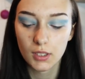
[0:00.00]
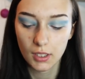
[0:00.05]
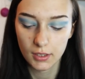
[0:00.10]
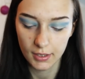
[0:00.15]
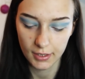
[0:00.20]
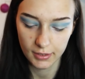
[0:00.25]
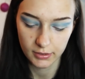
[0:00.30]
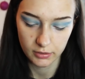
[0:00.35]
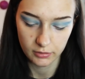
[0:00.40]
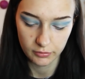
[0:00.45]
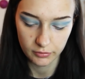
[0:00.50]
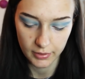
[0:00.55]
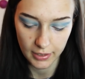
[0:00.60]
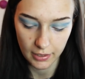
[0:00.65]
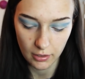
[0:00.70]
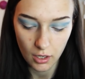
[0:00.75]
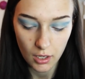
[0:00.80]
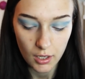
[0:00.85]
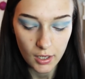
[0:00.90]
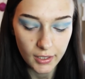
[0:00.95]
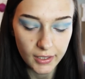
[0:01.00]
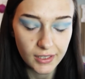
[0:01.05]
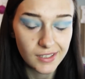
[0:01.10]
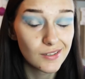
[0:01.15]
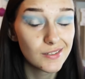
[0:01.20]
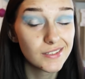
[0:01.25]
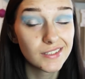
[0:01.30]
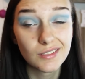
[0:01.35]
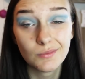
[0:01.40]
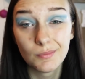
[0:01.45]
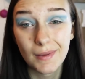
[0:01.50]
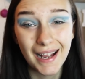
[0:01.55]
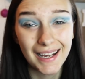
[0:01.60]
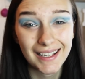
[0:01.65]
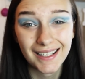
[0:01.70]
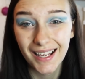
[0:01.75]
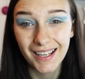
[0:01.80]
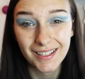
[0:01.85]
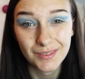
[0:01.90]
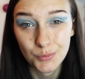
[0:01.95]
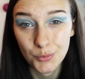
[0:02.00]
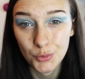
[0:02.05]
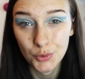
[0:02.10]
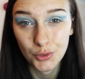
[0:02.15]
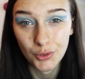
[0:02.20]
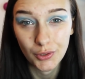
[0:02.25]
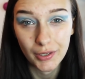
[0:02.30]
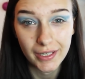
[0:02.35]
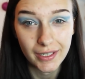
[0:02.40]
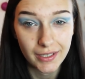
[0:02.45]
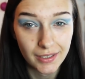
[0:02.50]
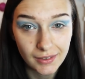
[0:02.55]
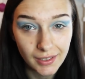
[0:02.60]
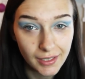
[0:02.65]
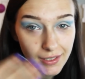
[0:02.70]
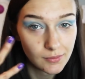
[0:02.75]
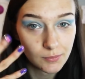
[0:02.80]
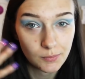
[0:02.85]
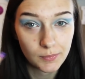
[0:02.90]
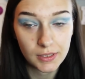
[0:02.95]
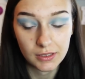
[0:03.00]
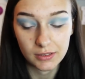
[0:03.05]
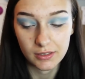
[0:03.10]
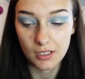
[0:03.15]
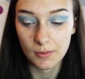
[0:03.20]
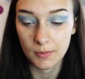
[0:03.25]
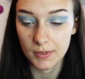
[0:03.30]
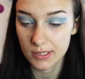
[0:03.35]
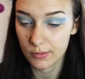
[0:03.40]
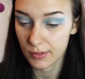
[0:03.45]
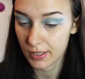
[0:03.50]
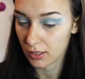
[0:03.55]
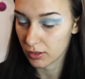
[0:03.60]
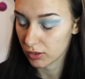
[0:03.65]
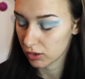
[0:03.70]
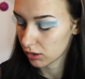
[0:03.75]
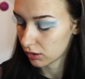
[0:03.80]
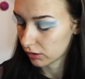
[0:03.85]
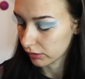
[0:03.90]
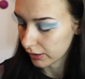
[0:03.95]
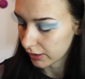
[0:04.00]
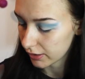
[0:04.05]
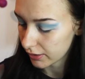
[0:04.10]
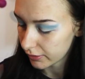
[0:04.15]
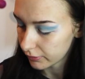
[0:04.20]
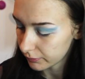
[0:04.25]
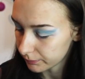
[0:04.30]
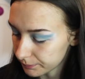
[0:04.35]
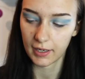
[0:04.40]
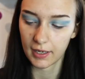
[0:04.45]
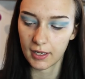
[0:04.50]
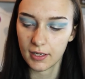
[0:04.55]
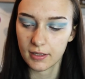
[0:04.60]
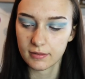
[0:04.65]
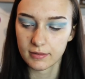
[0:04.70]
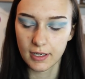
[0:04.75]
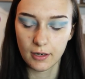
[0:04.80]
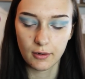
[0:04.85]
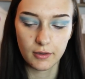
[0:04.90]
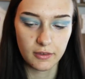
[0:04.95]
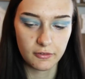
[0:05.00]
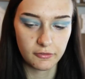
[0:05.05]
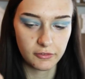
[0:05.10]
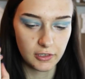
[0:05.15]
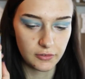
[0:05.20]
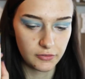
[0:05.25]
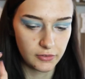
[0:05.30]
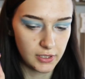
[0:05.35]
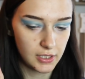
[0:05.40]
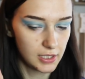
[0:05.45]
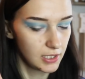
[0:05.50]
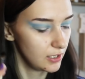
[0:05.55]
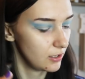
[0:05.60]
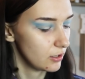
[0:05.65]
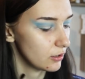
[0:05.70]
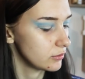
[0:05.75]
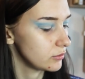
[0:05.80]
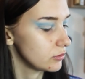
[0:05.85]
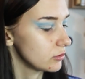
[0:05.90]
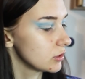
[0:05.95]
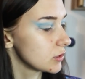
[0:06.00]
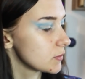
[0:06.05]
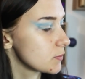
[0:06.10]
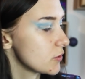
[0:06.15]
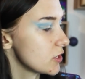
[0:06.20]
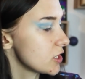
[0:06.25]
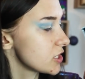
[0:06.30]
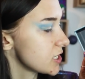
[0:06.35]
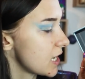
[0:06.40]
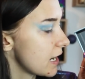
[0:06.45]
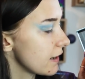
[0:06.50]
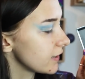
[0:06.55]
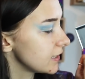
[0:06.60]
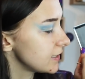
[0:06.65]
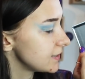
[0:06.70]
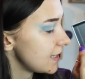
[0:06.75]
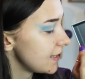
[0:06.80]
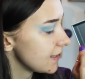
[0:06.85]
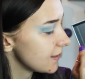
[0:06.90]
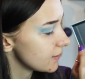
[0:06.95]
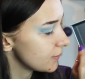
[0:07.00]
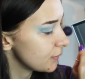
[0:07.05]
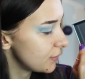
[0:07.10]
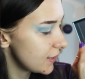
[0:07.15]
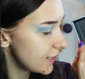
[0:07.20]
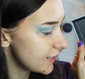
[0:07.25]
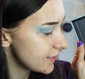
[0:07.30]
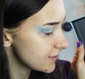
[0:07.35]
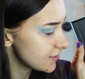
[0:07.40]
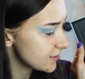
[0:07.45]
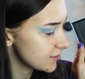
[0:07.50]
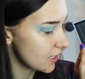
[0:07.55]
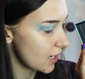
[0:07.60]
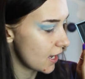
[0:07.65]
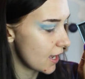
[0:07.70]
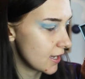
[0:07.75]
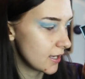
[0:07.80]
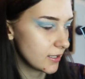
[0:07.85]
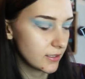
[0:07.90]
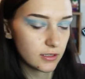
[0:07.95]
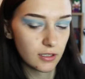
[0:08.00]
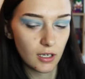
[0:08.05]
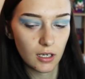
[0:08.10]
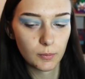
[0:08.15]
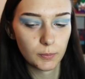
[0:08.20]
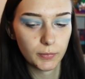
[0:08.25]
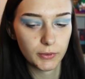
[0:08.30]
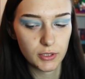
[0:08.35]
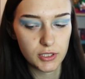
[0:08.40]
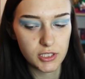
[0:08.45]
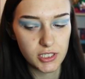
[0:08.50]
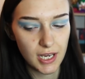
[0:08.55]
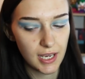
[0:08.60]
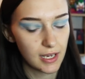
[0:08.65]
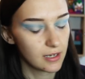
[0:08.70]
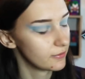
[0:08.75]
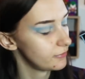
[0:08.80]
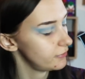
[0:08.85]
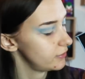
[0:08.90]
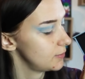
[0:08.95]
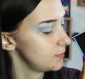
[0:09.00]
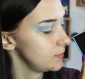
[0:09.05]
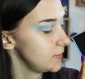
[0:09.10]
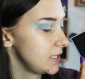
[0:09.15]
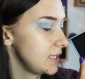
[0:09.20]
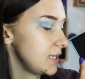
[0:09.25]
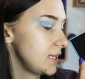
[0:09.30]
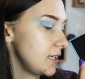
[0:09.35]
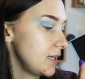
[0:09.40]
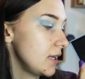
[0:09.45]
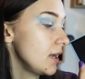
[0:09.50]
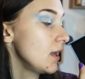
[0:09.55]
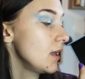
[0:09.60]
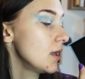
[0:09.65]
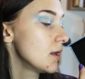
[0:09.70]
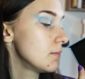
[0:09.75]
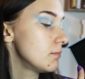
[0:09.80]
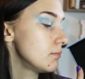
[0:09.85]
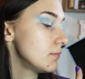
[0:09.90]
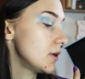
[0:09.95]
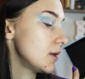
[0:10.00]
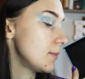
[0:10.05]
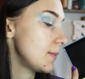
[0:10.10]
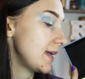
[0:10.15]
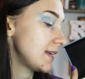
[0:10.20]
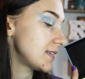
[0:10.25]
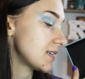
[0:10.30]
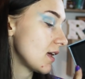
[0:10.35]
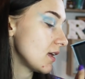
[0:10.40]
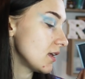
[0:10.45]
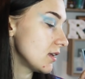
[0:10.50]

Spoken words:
That'll do for now. I can always come back and add more in and like build it up as we go along, you know? Now with the fluffy Eco Tools brush, I'm going to take this dark blue shade from the Mermaid's